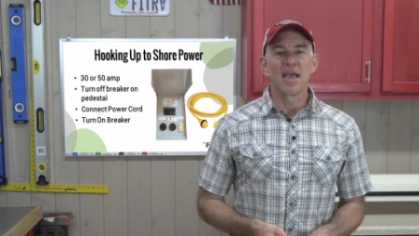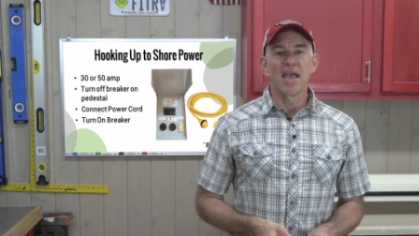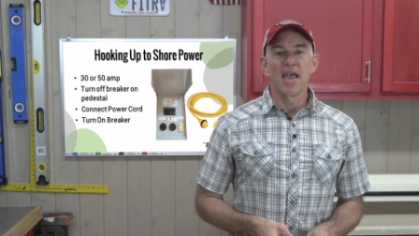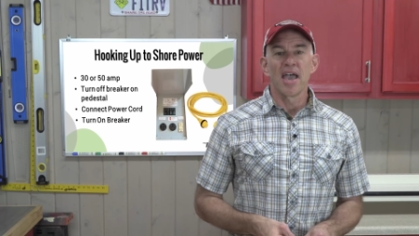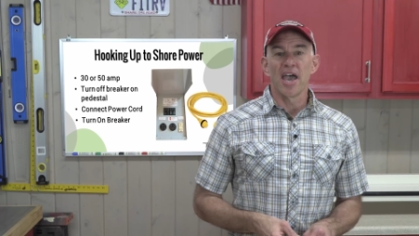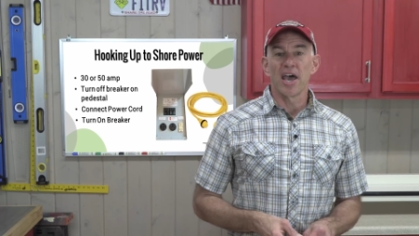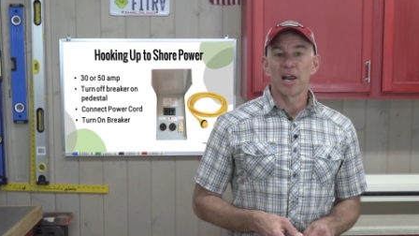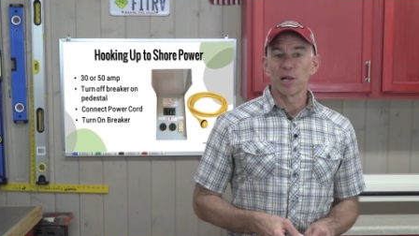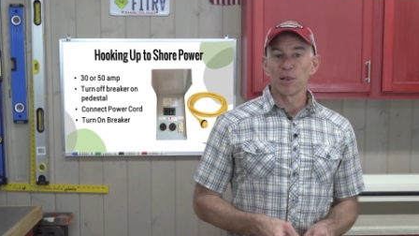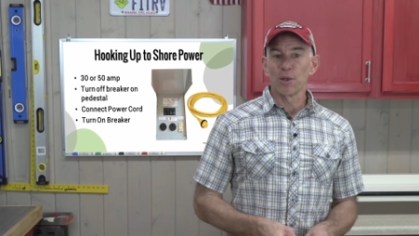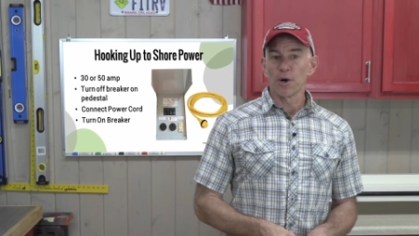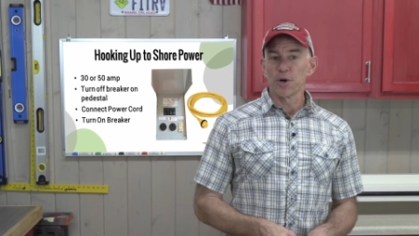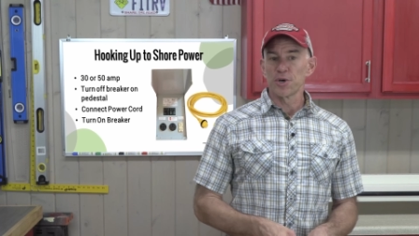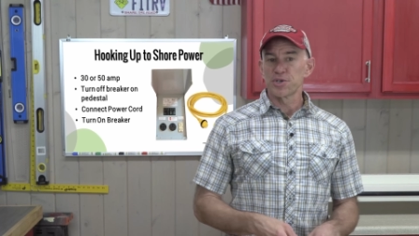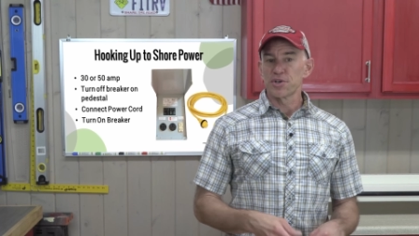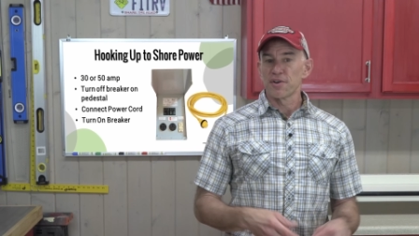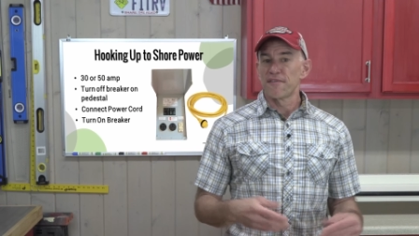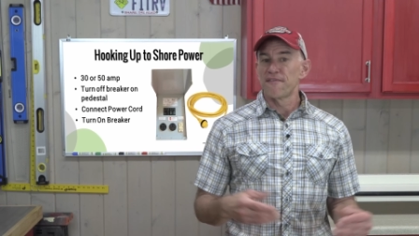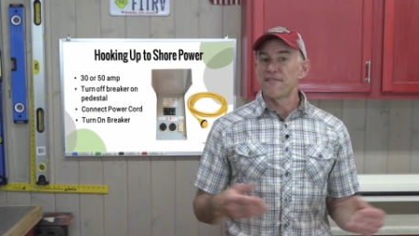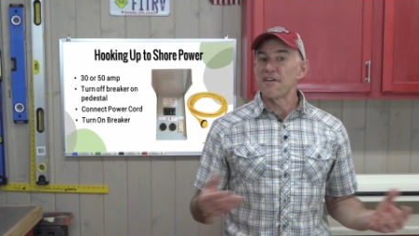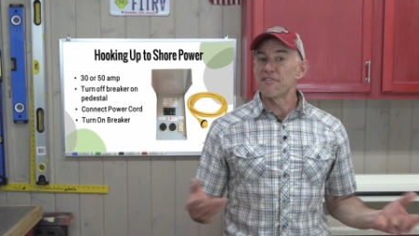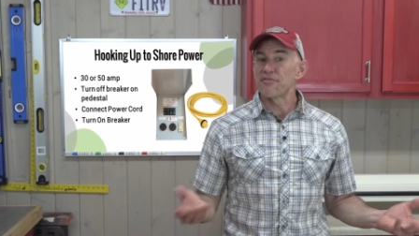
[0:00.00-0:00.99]
and a larger
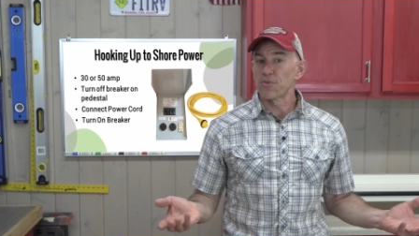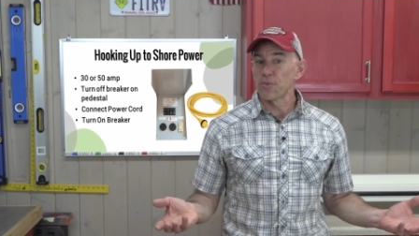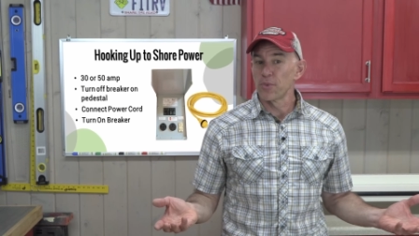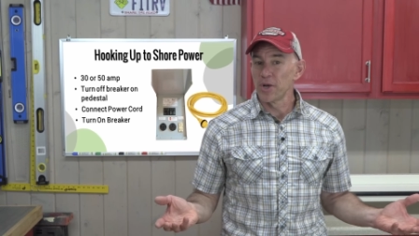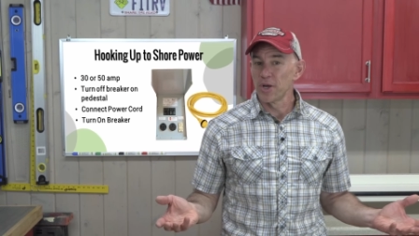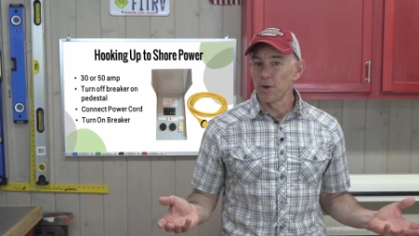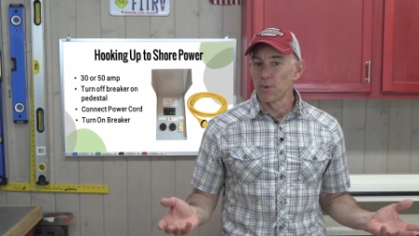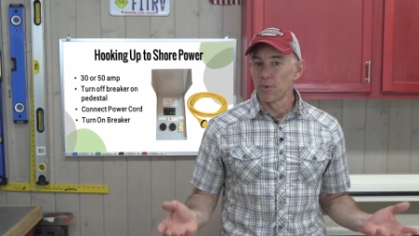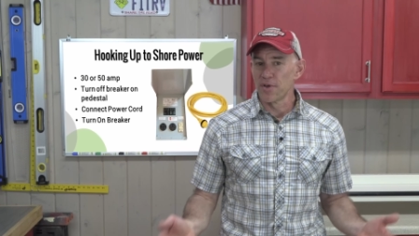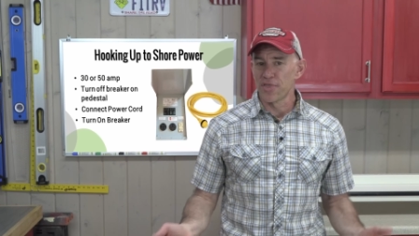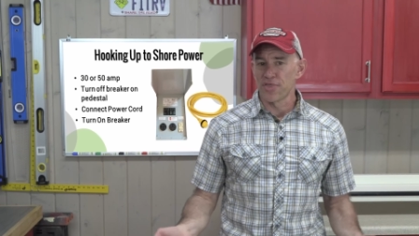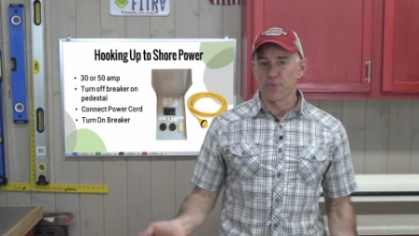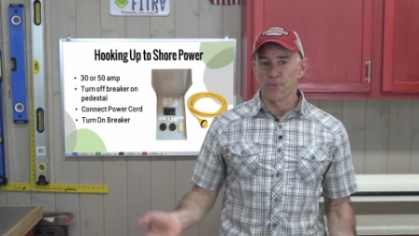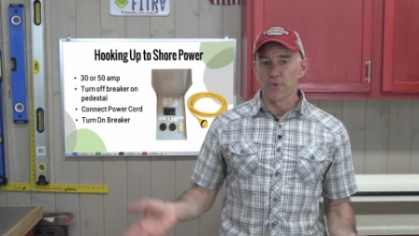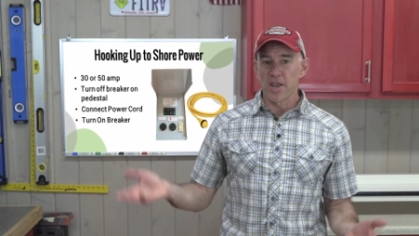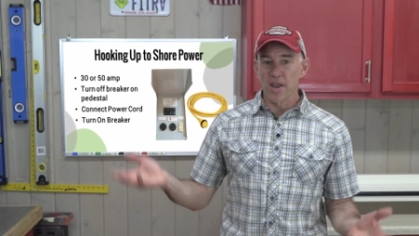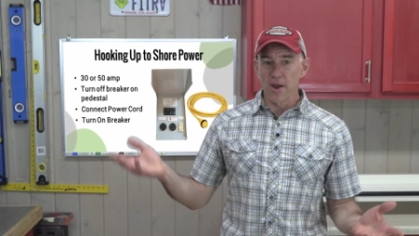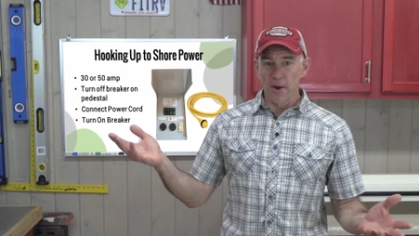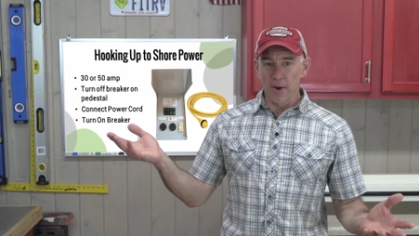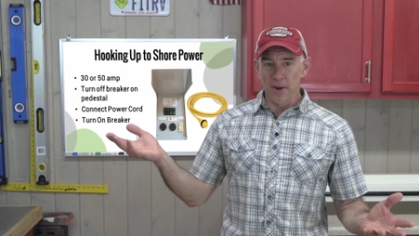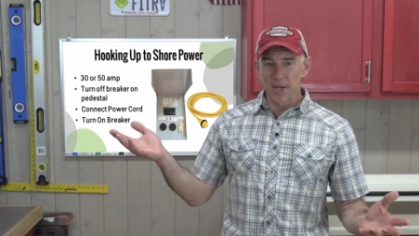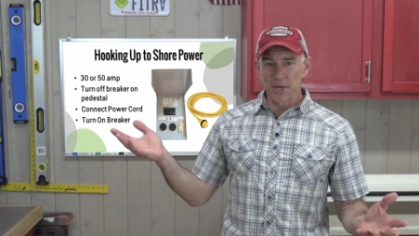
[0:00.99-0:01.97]
fifth wheel with
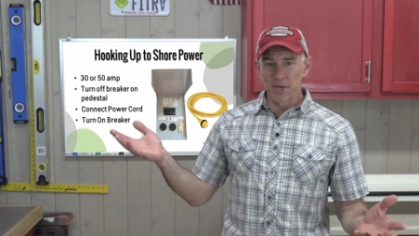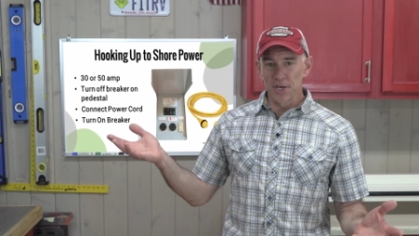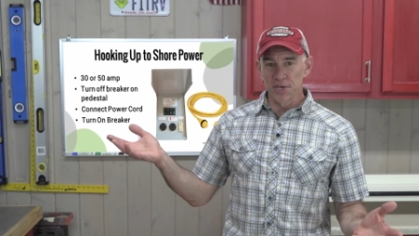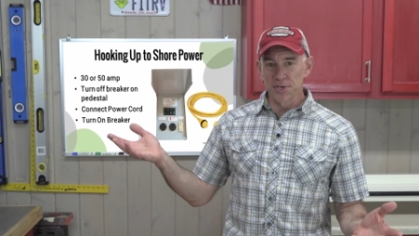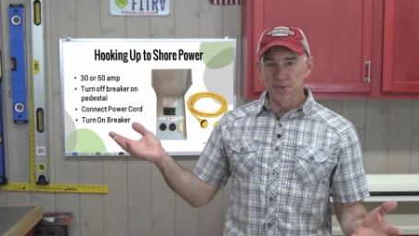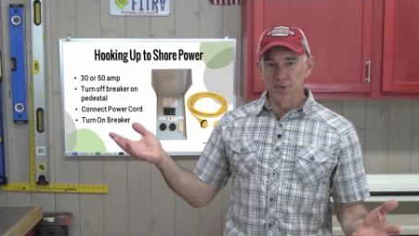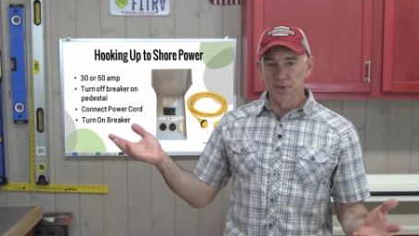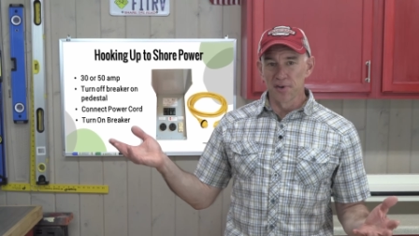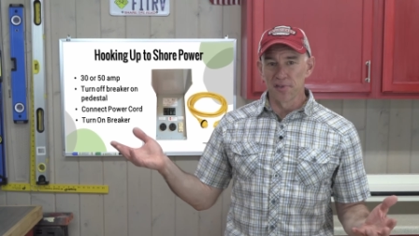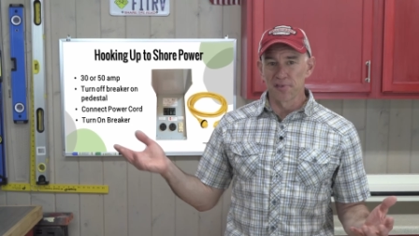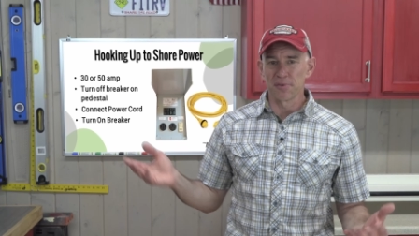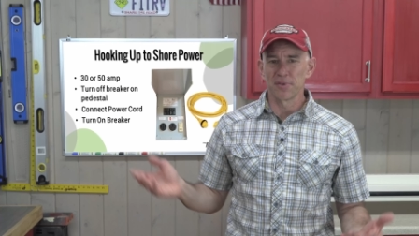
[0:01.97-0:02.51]
3 air conditioners,